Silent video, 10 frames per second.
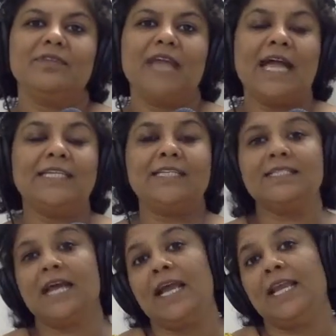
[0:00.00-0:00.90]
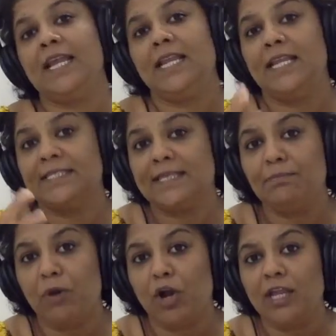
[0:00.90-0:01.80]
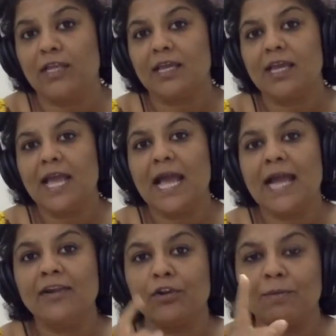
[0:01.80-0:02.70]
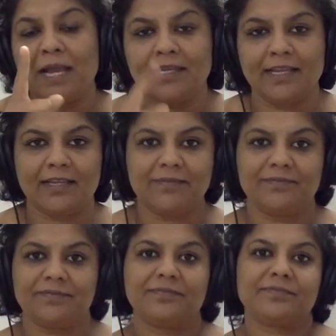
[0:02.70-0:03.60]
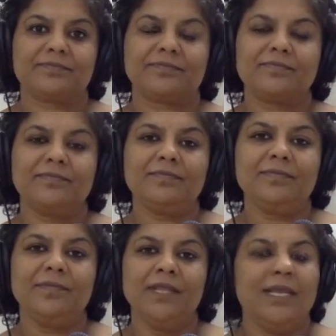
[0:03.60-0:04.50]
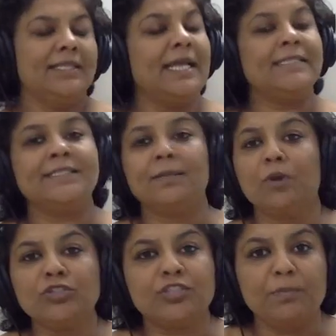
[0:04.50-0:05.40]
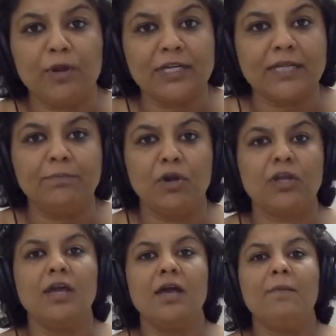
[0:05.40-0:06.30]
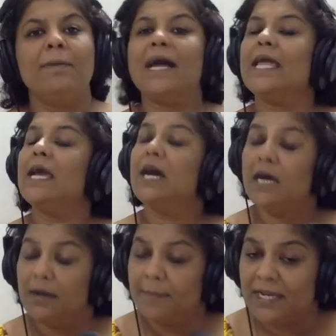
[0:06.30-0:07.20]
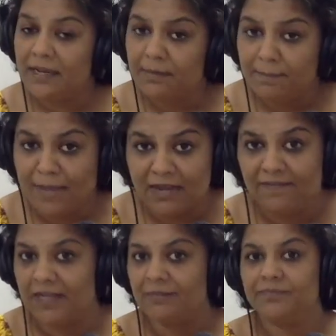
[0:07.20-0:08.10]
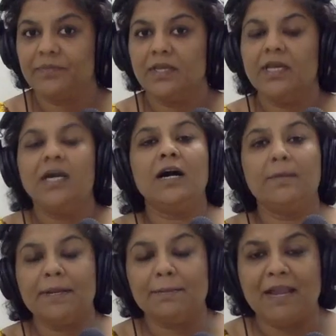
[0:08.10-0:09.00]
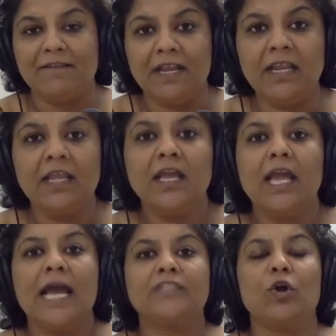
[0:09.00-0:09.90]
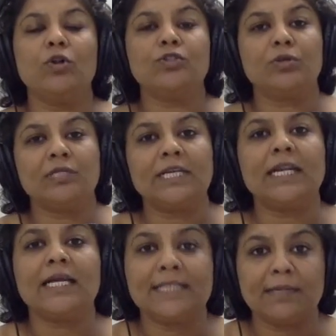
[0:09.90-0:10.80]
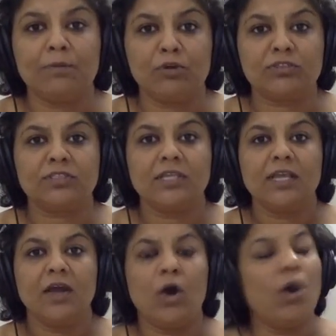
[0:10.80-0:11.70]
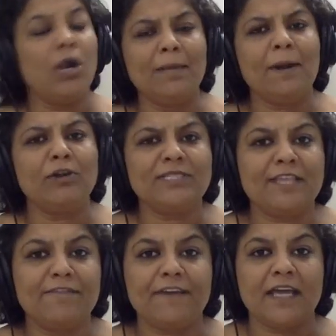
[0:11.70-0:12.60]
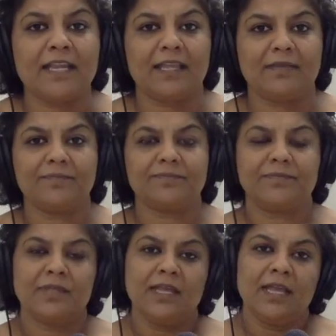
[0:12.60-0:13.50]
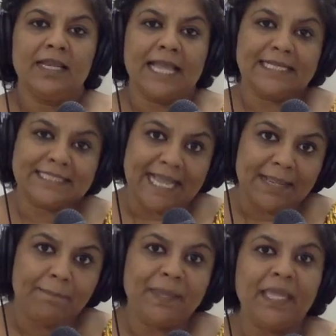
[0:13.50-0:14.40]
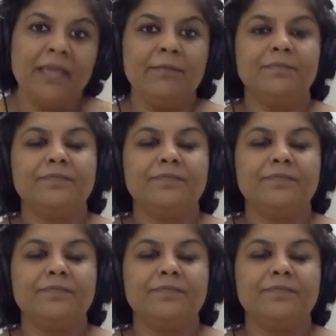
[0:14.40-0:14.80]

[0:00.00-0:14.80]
And it is highly symbolic and romantic. That is the most important book by Herman Melville. Herman Melville has also written other books all about seafaring, like Typee,